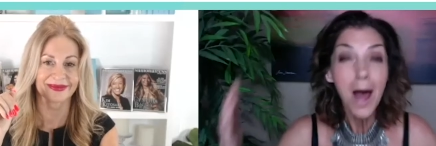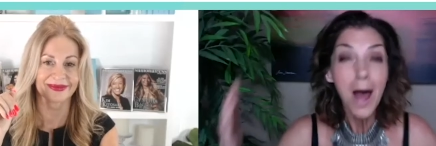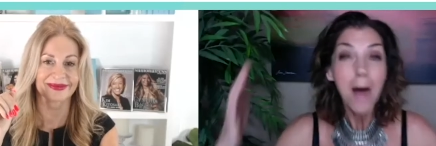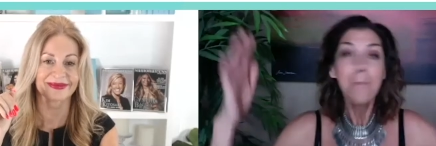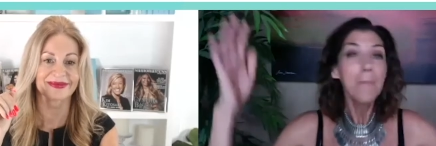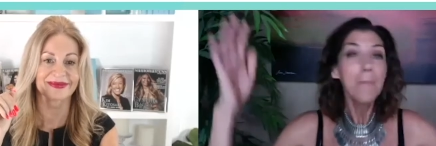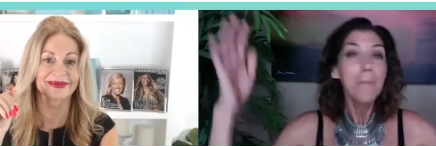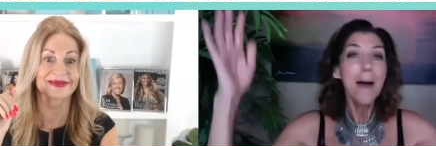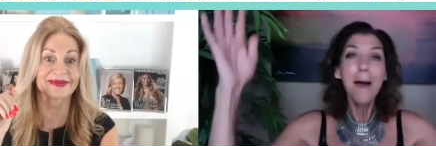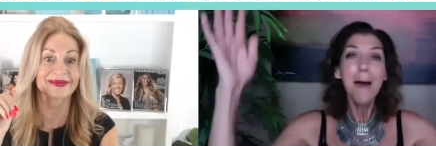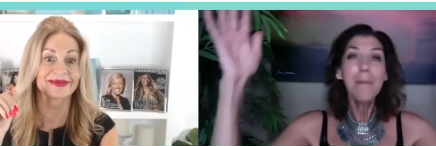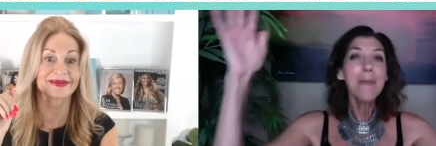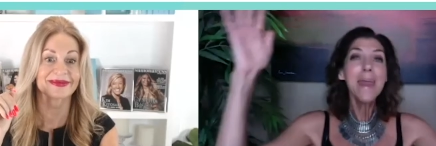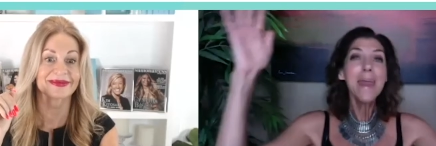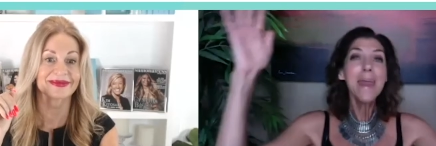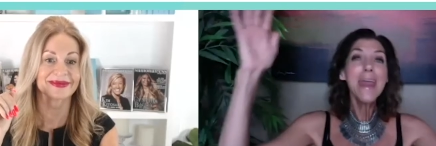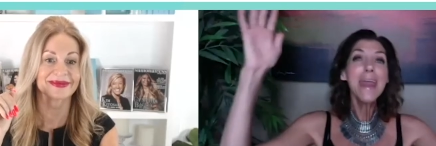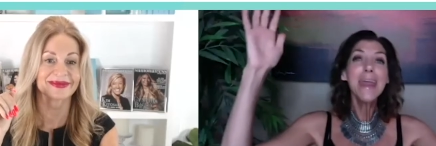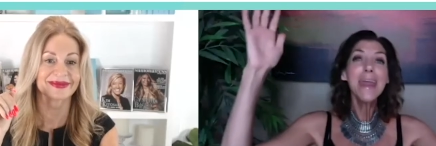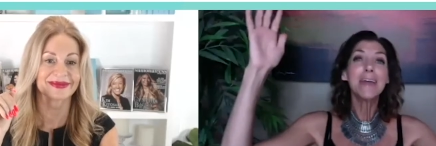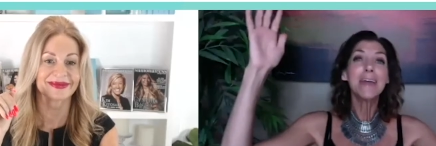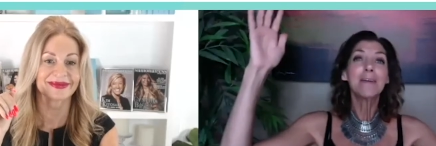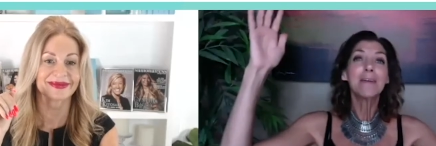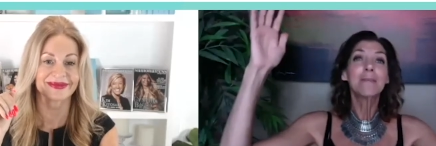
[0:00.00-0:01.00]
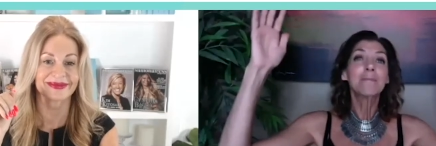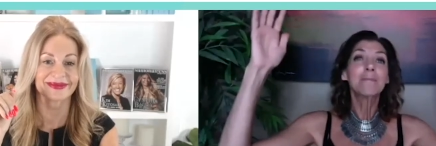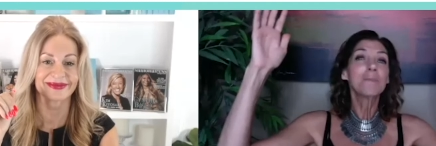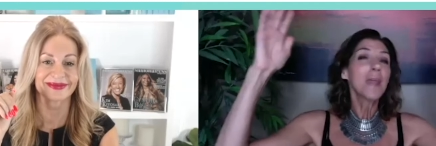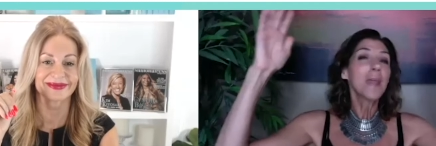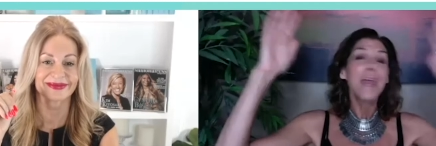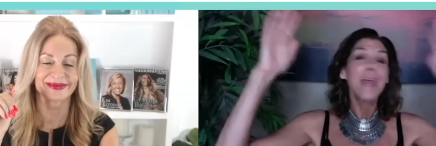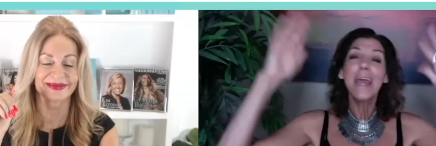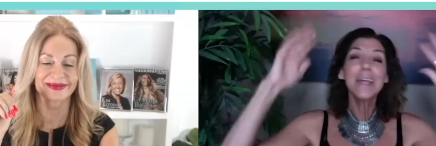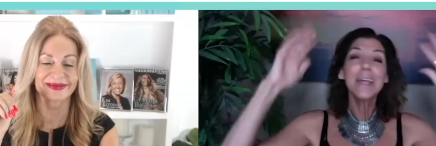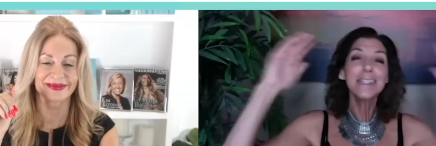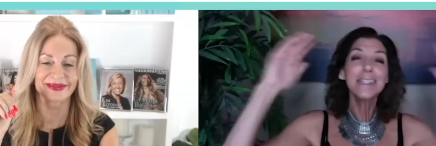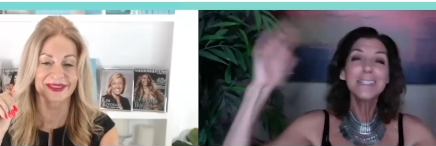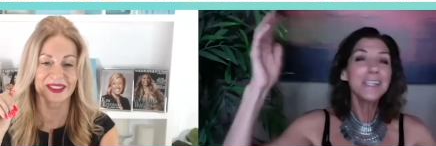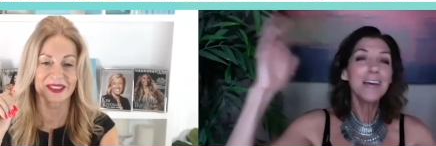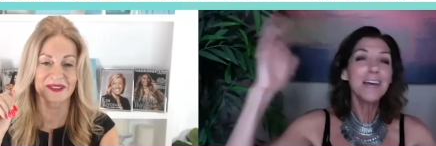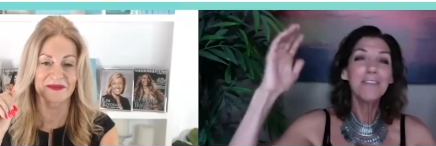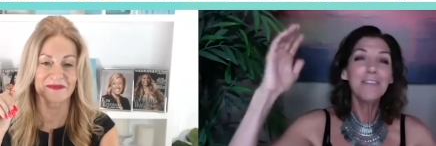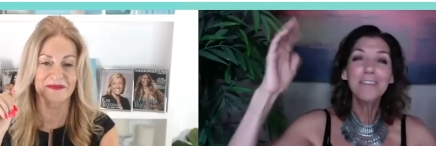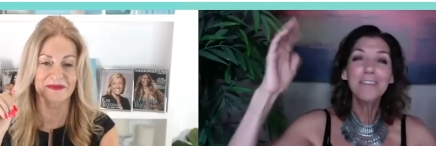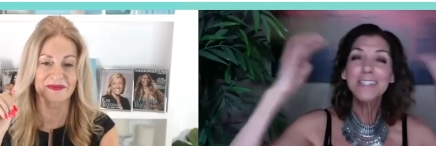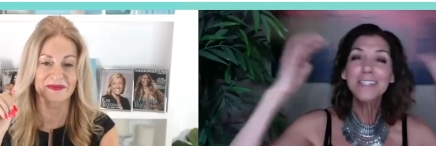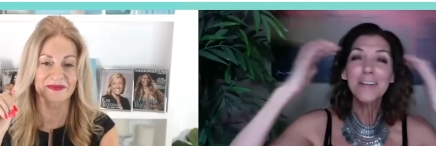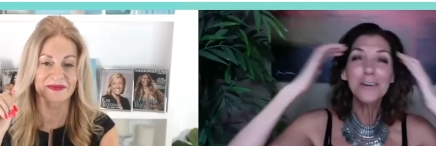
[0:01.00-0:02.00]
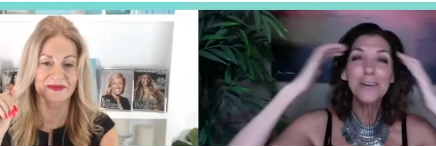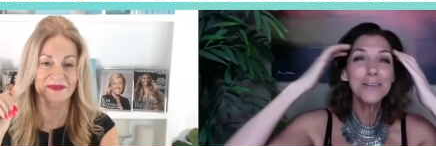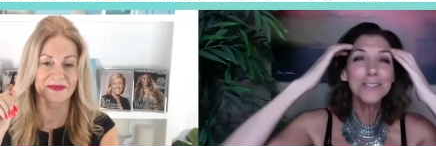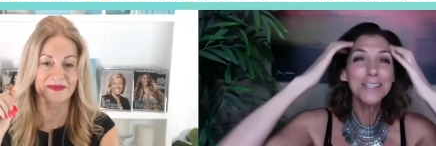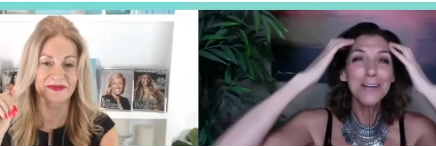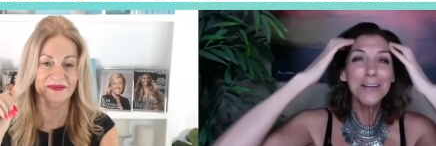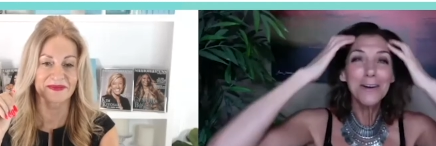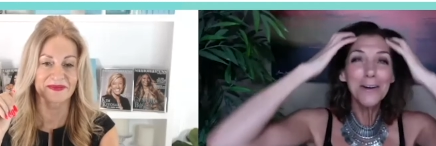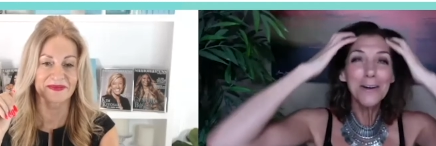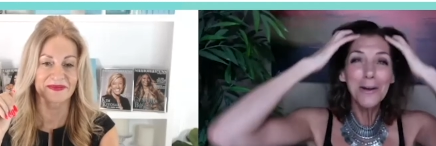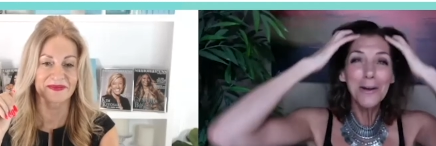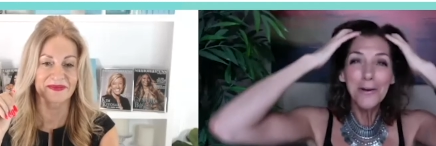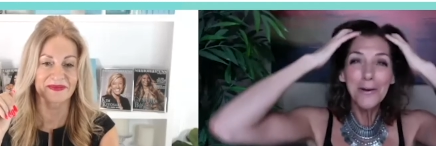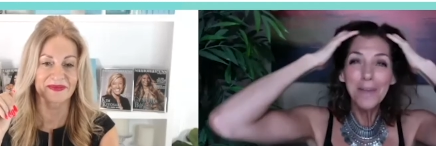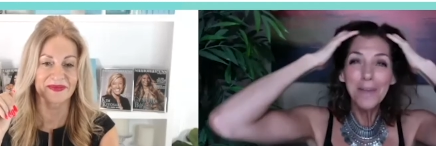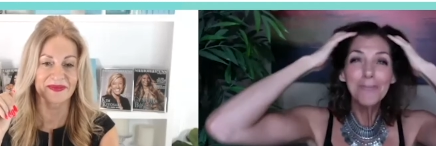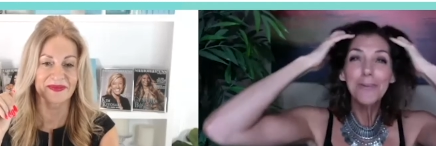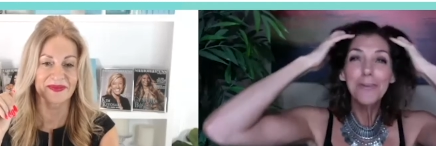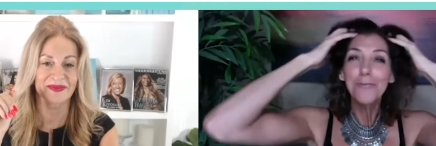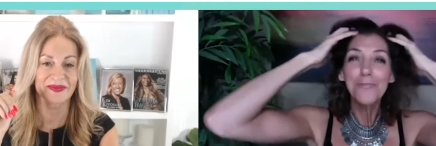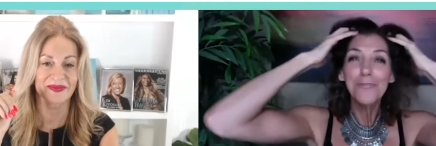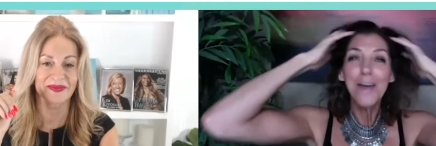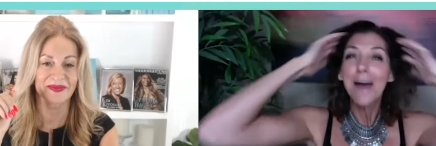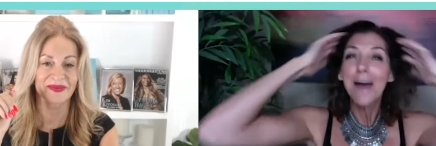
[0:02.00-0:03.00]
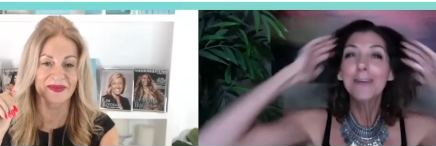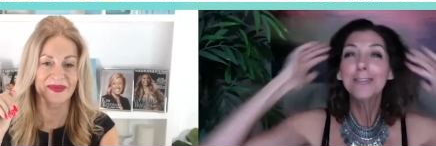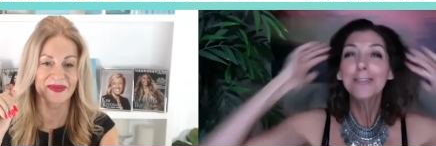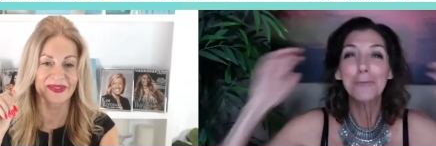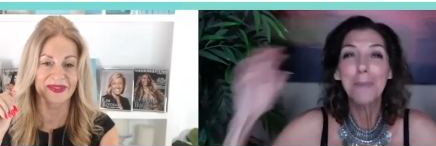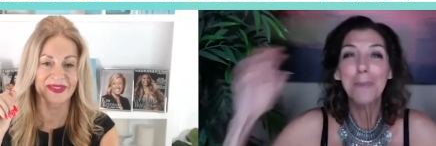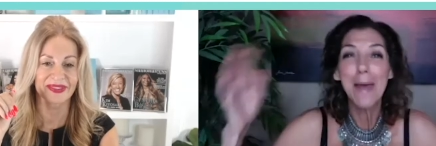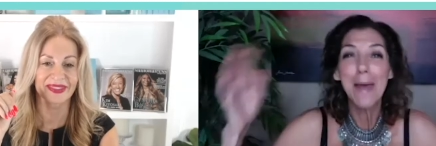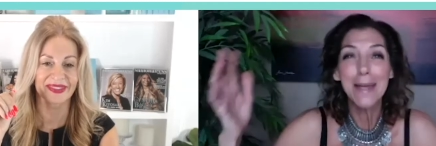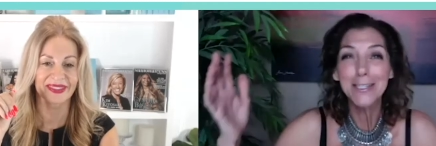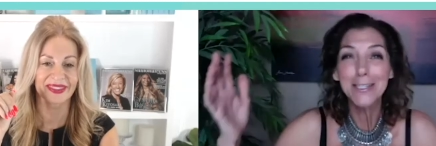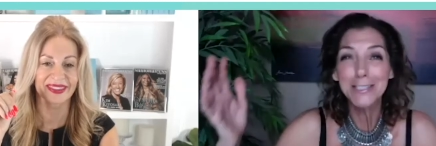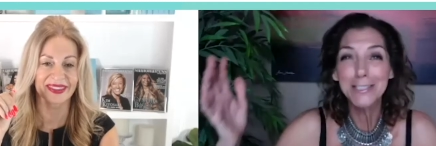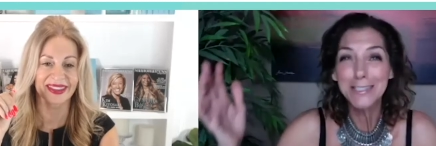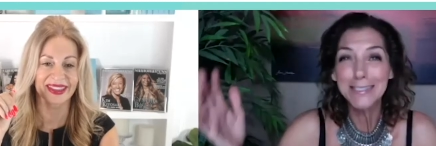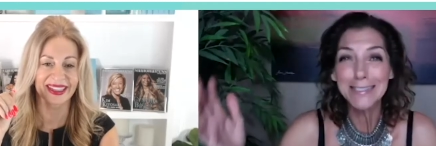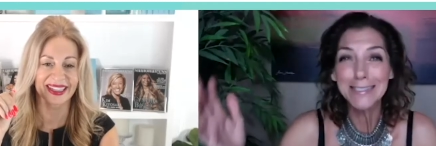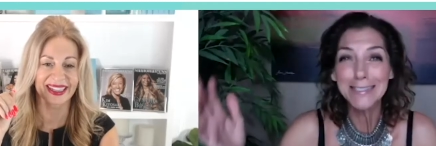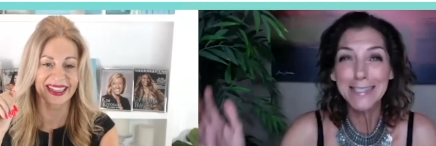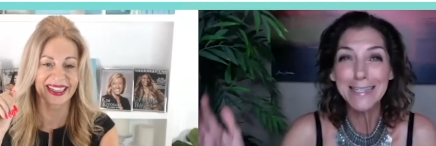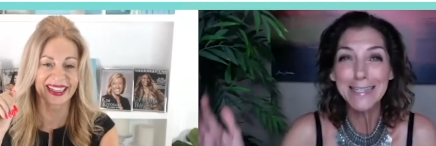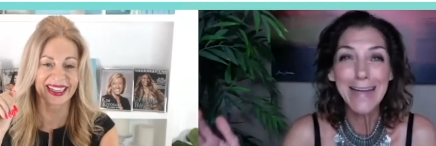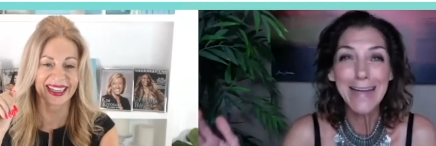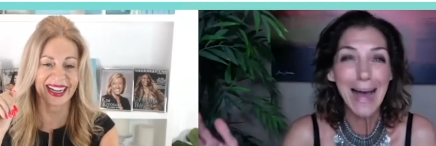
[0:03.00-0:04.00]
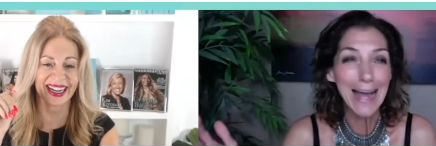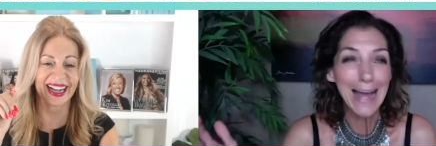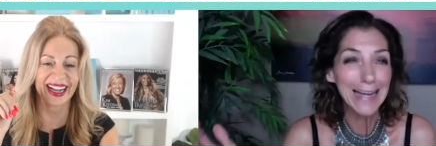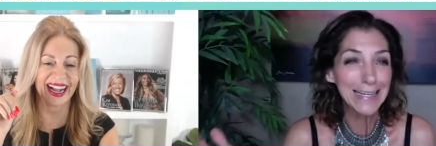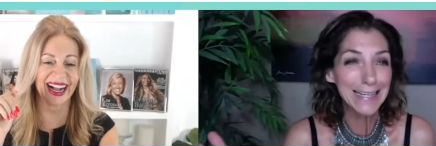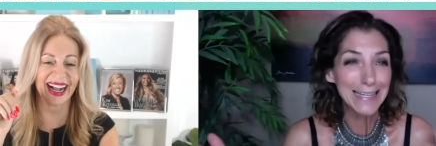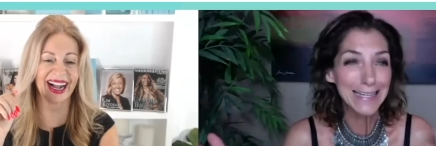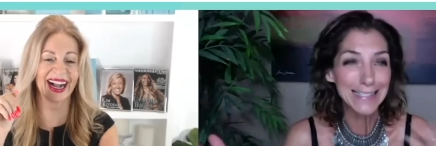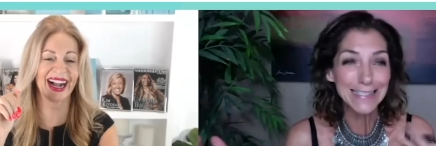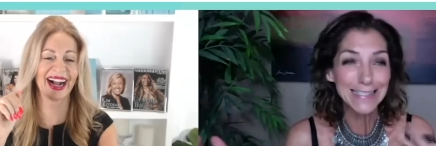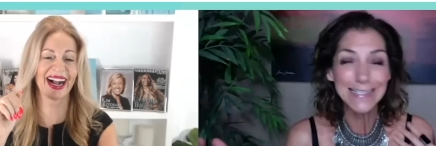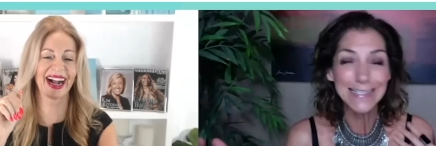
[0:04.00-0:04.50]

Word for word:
Speaker 1: Mommy, it's 7:00. Have you found your patience and kindness?